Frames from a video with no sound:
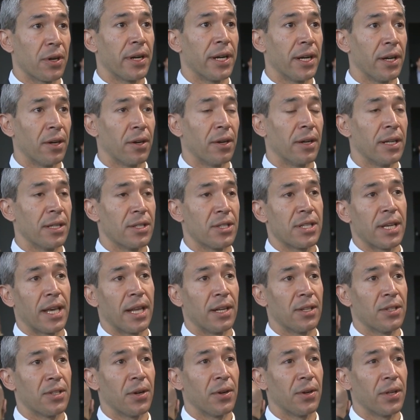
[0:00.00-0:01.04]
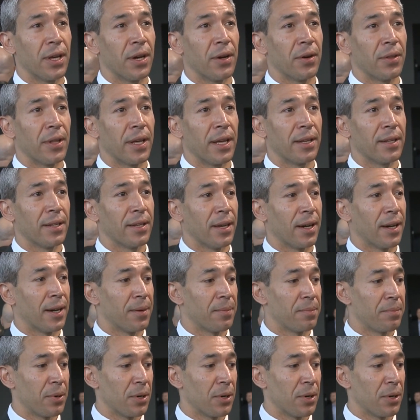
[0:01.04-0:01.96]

here in San Antonio that uh,